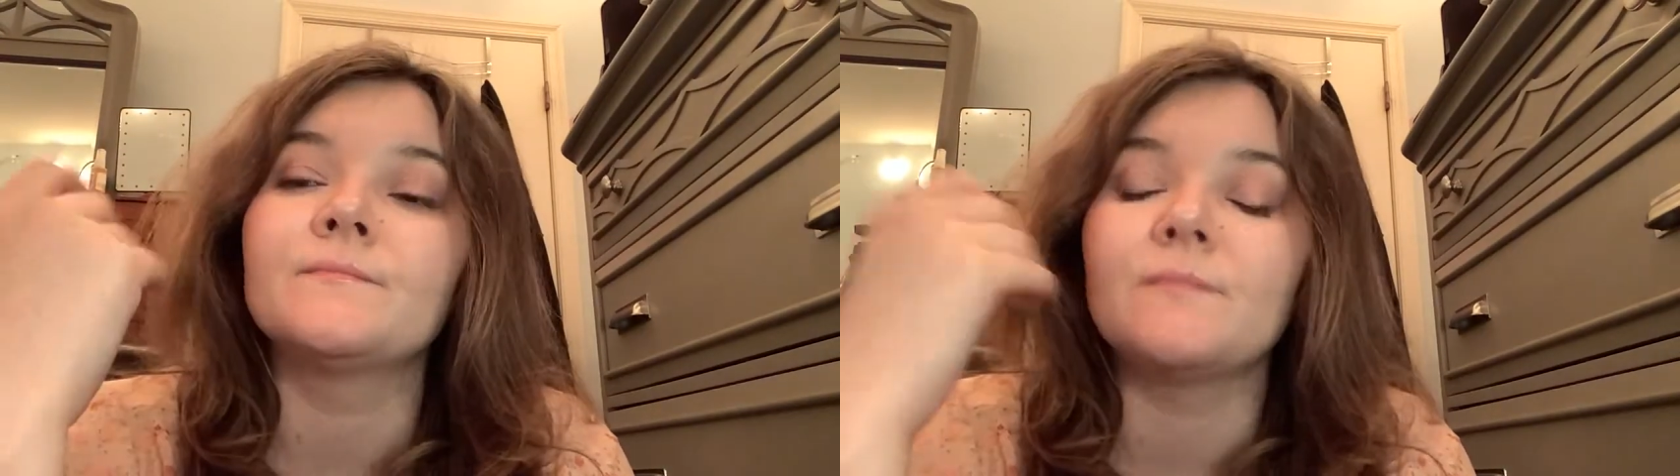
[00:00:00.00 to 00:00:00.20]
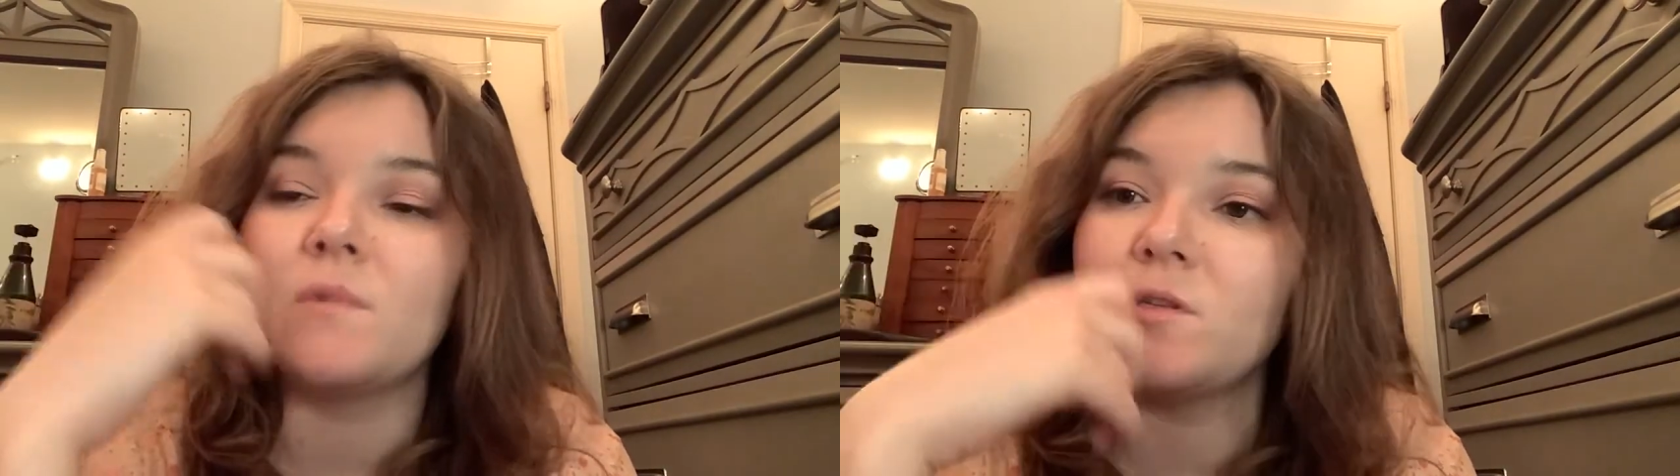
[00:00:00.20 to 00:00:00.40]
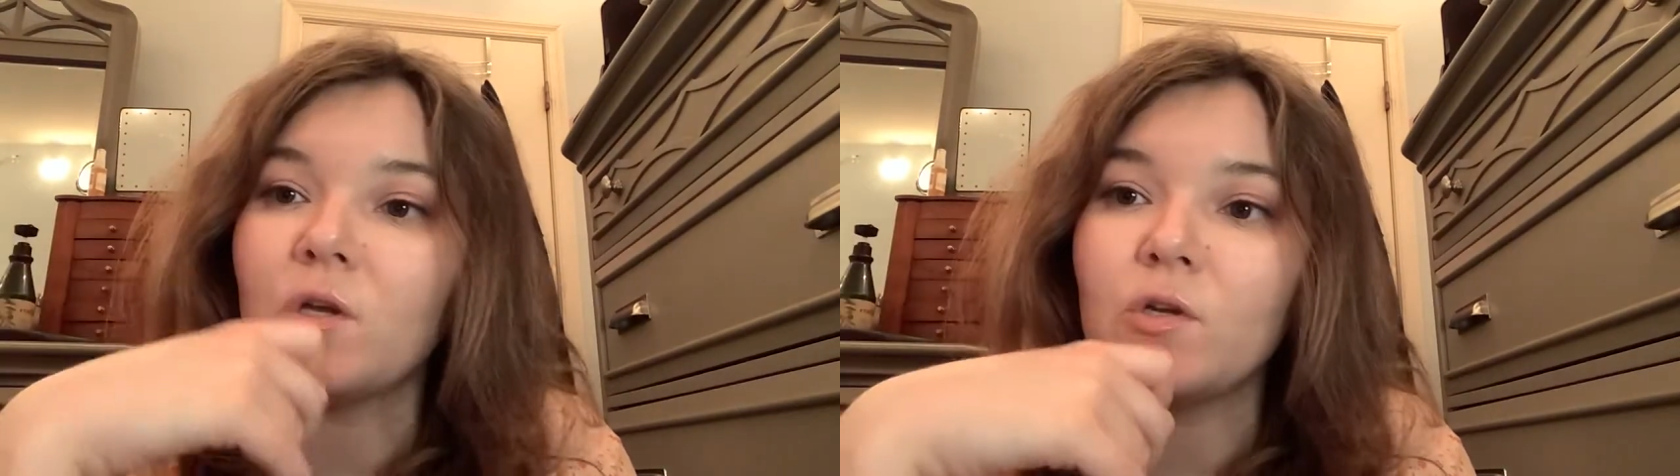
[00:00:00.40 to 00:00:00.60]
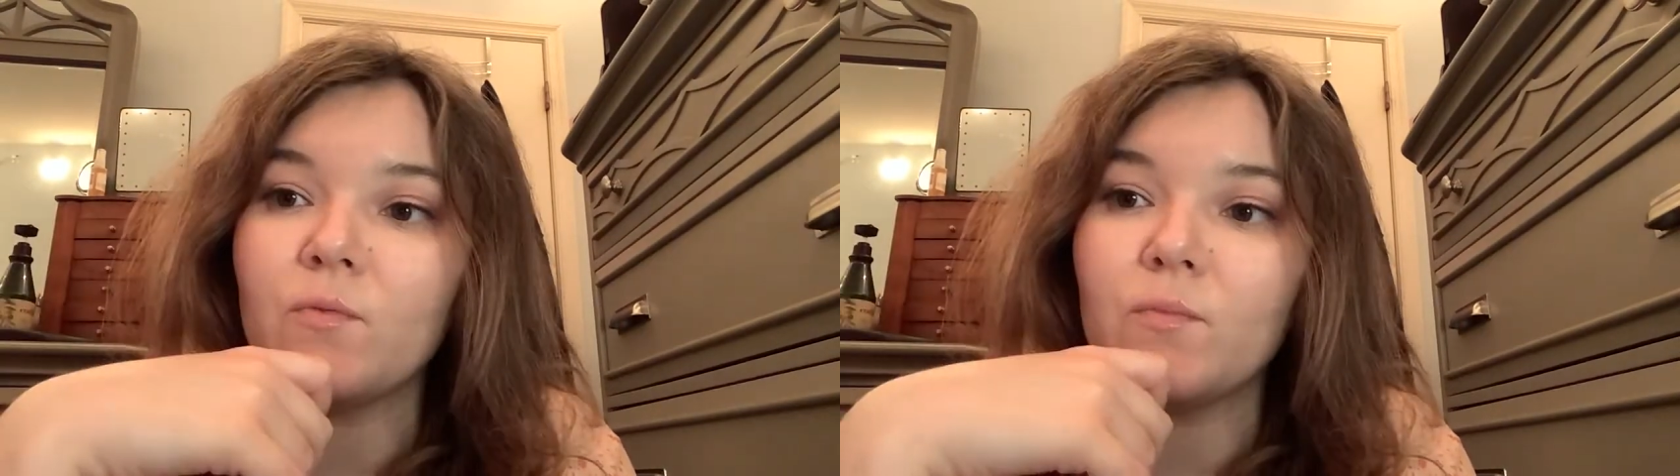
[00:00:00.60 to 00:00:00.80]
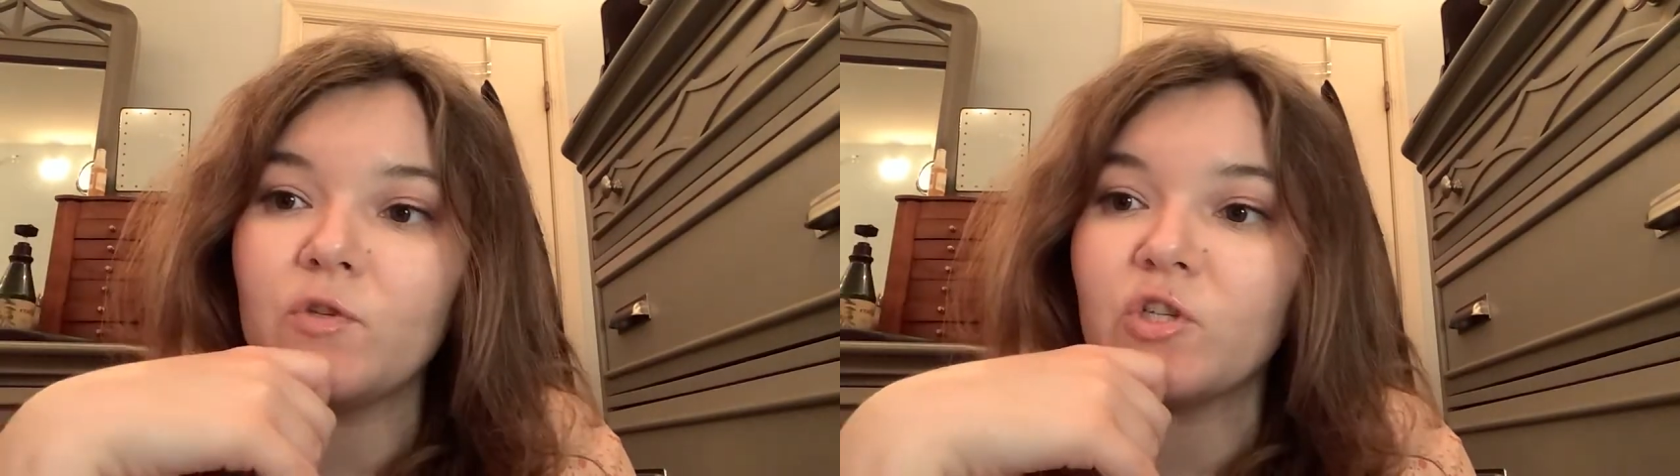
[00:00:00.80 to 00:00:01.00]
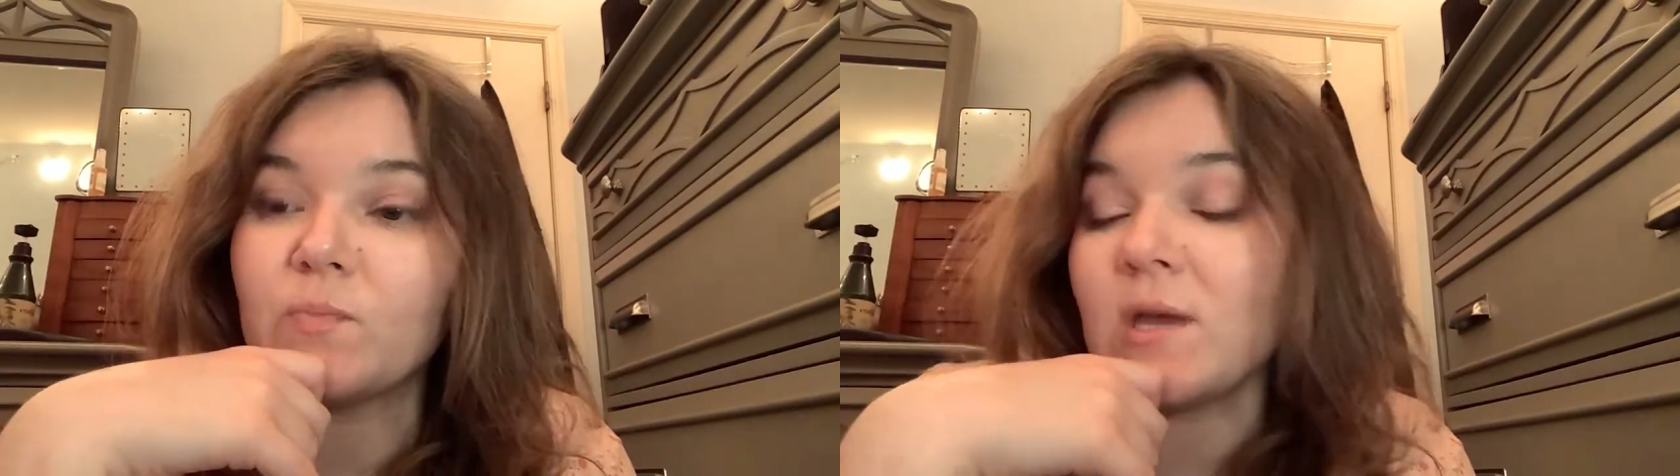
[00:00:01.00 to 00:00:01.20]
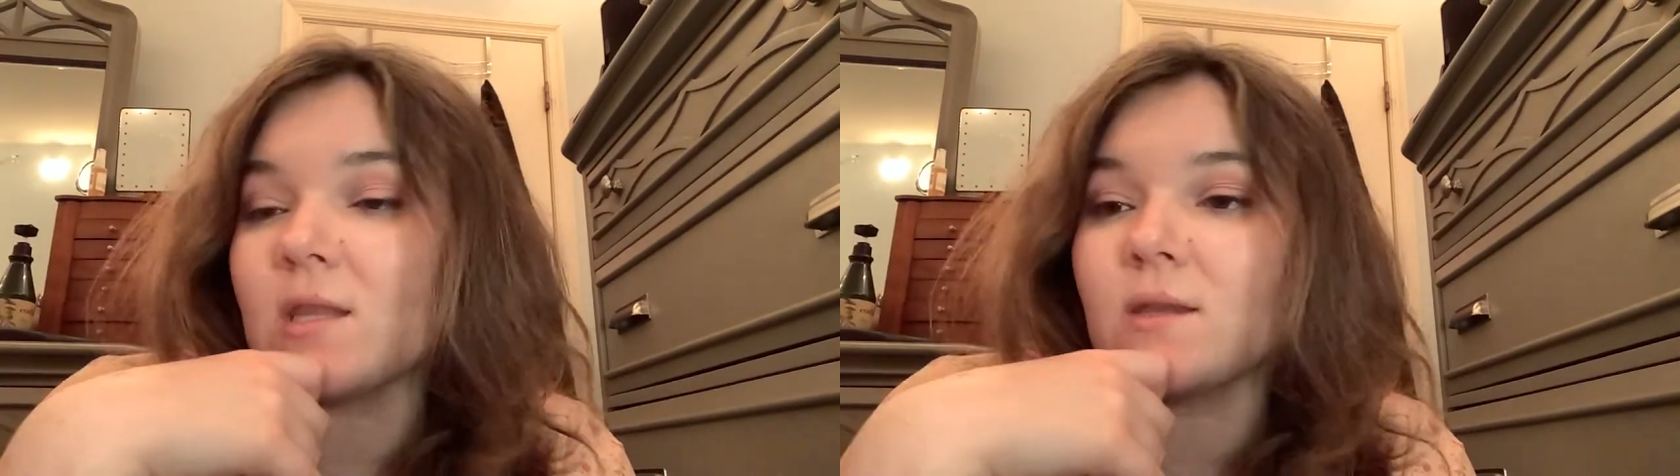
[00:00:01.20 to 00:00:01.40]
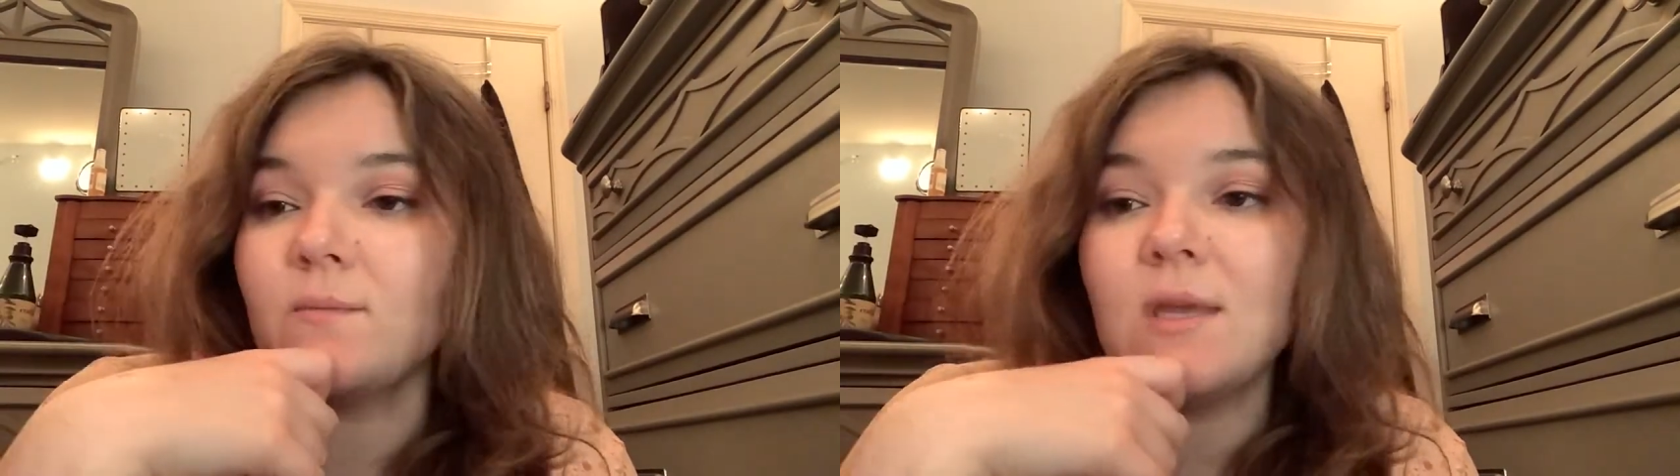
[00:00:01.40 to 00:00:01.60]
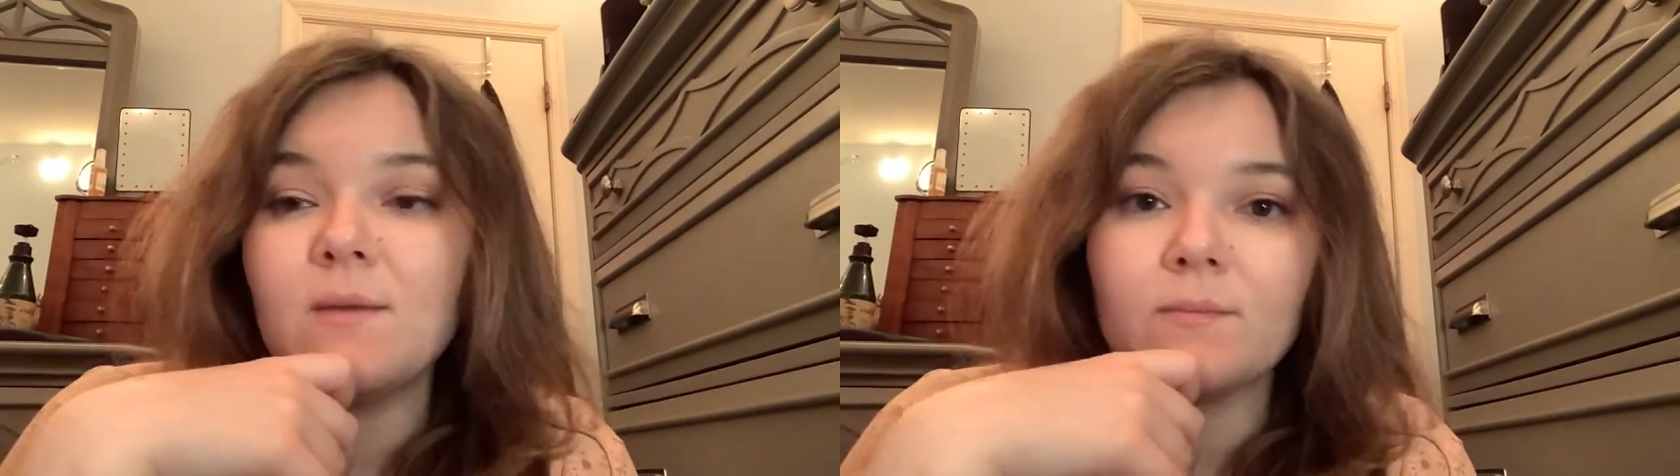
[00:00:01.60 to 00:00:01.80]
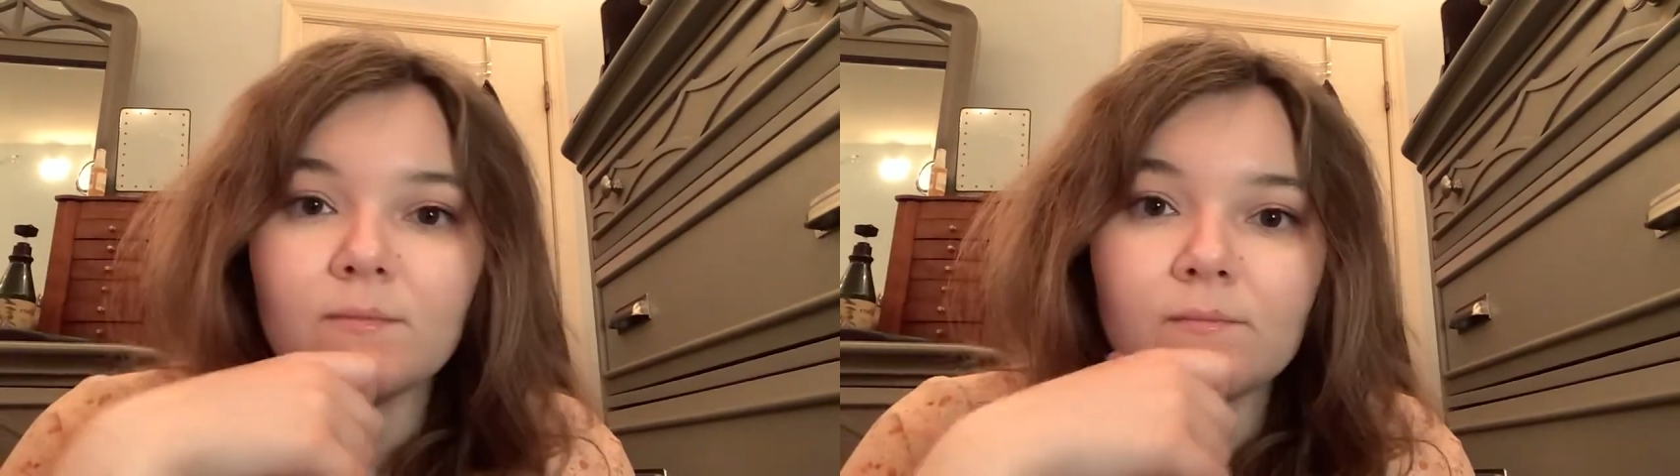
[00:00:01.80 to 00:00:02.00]
So you just pick the
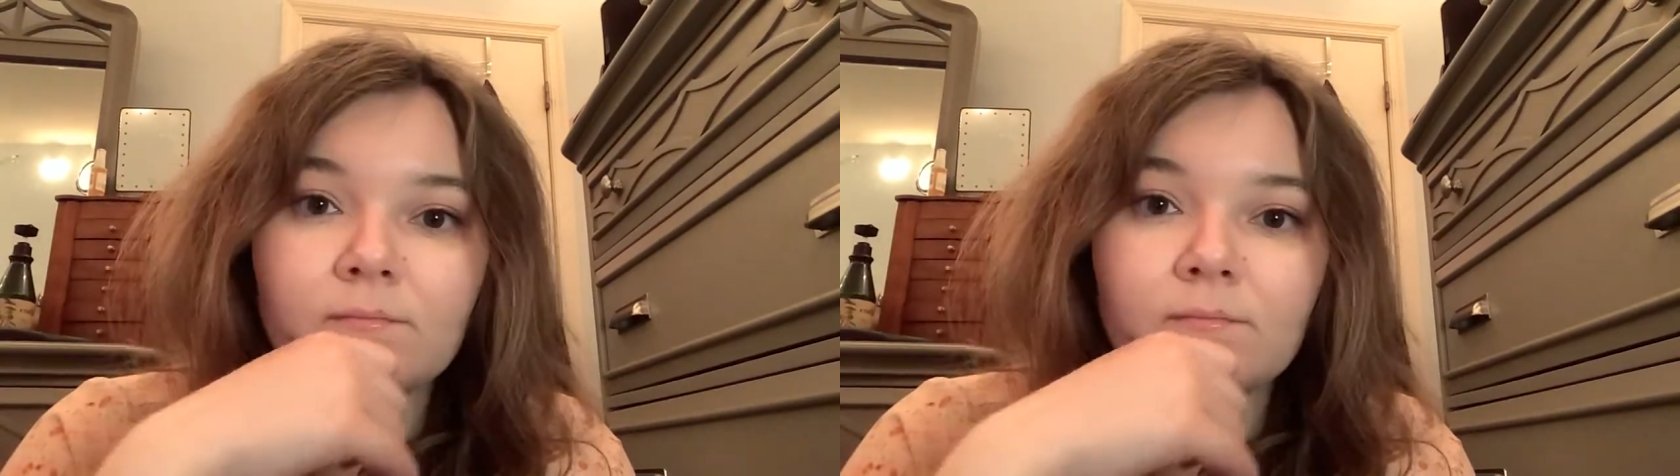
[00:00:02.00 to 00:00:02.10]
meme